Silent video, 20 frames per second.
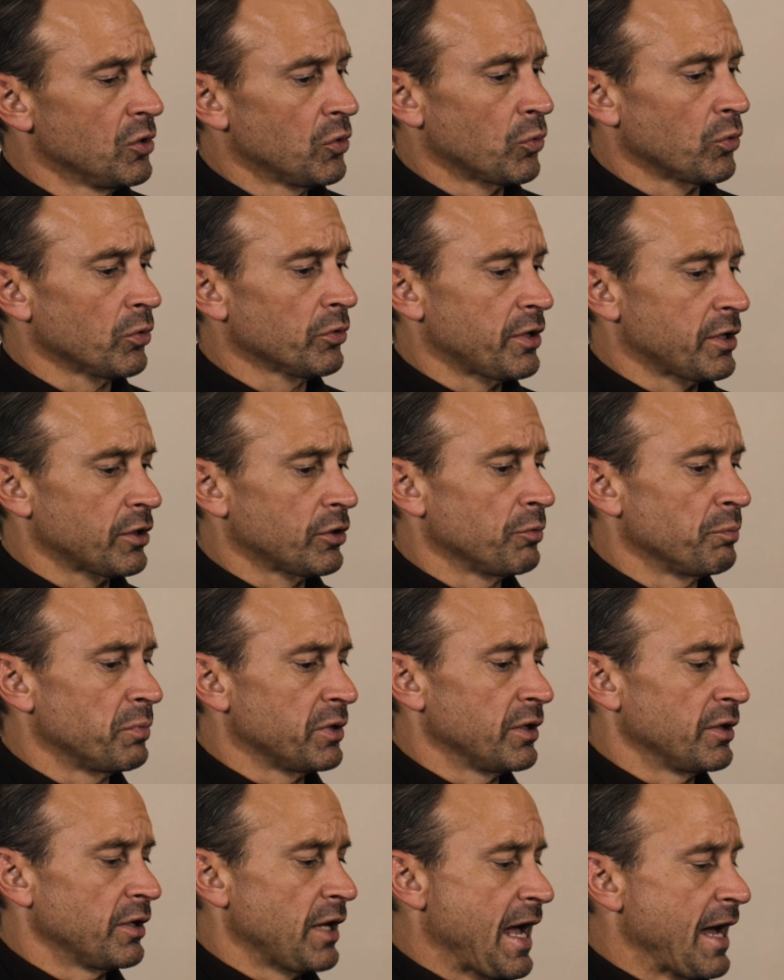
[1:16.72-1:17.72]
or they could
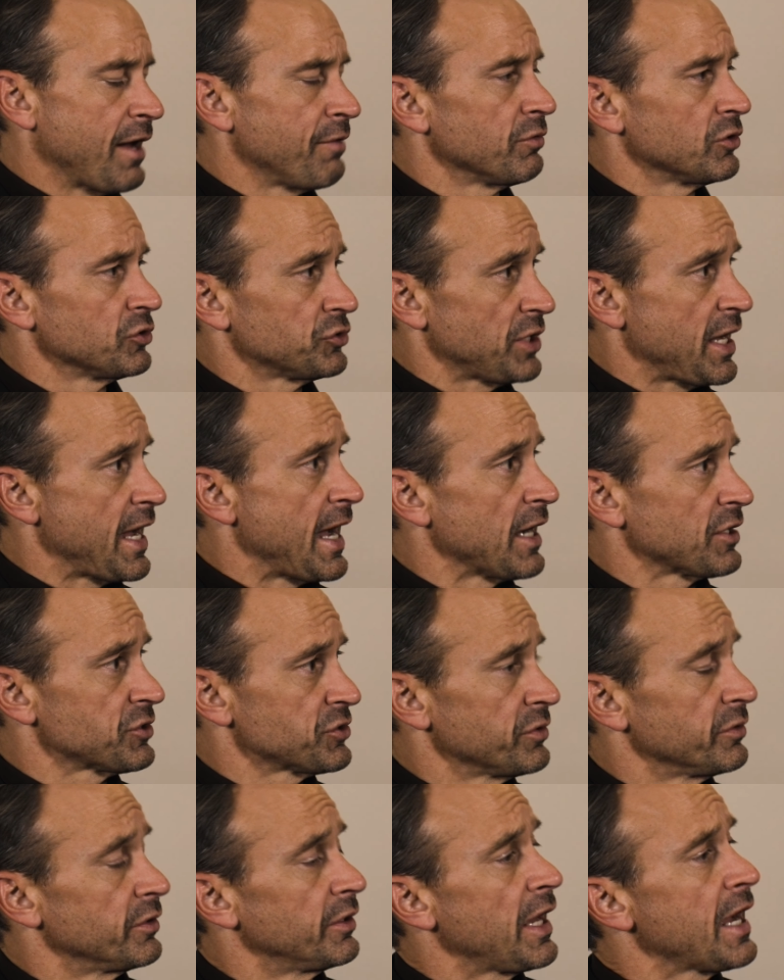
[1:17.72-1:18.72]
be an adverse
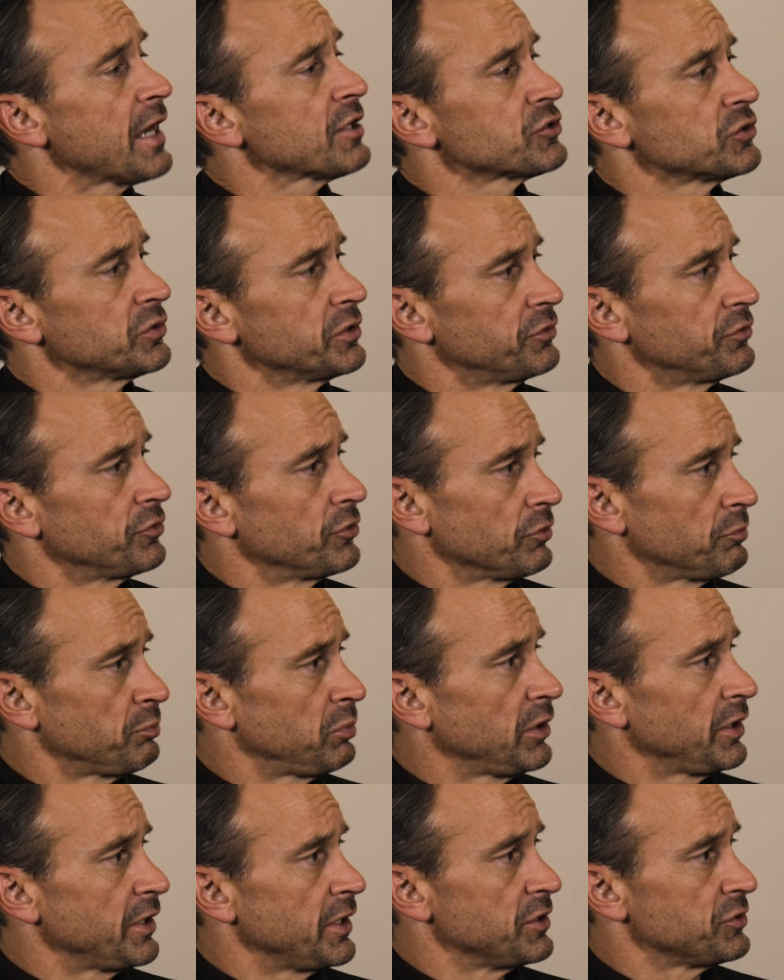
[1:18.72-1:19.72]
action that actually took
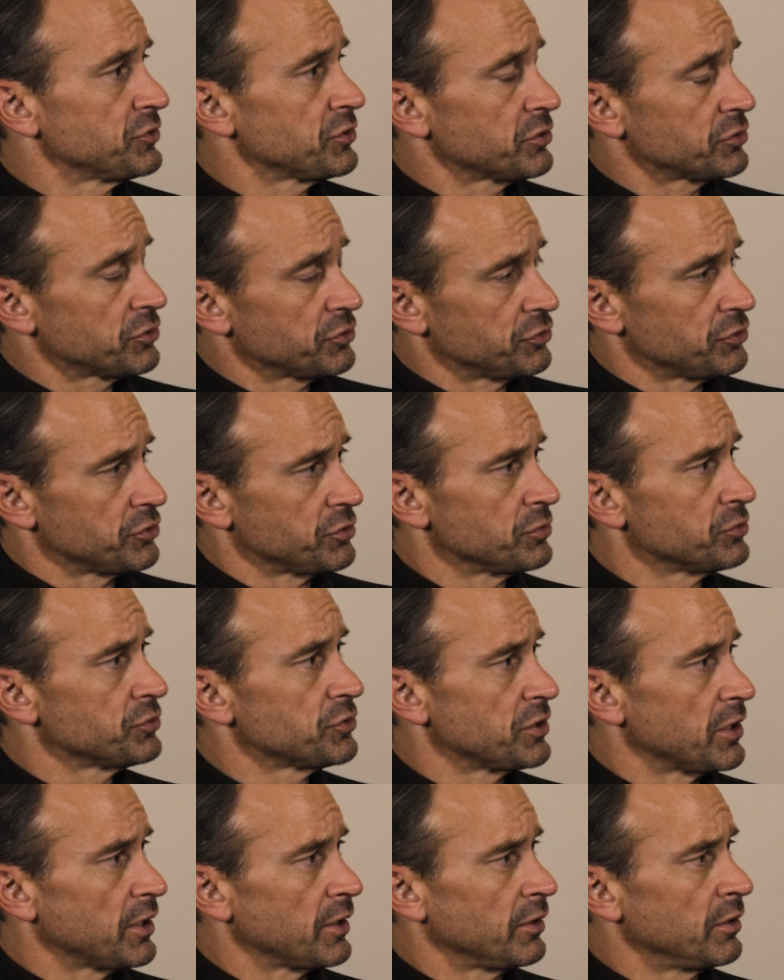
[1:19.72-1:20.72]
place, such as you
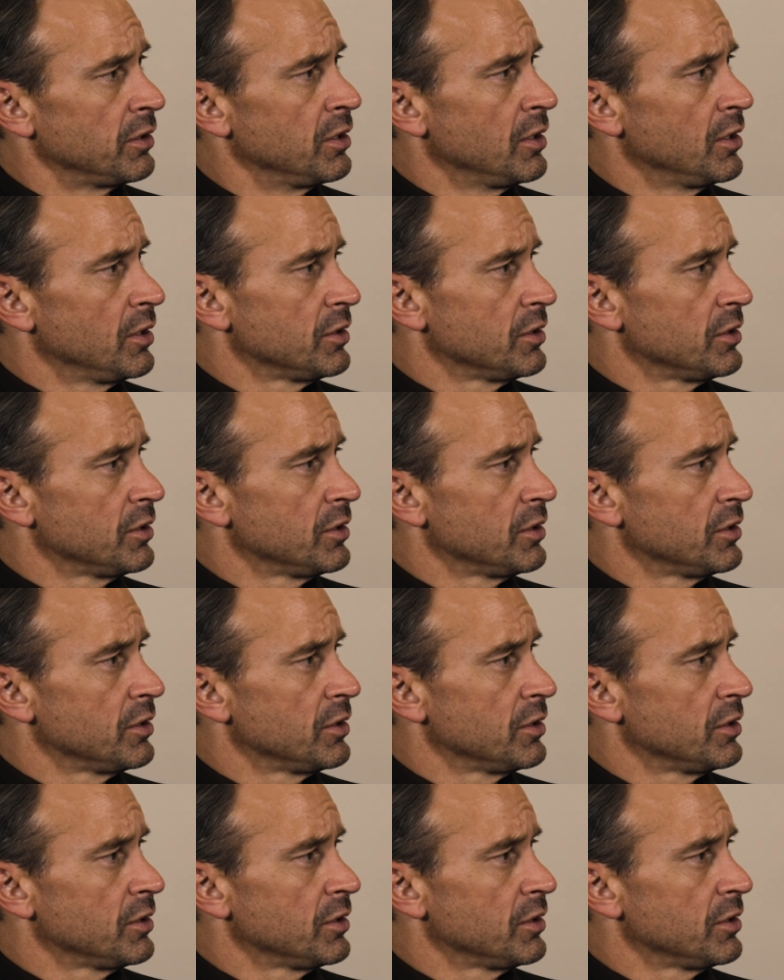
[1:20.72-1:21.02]
said.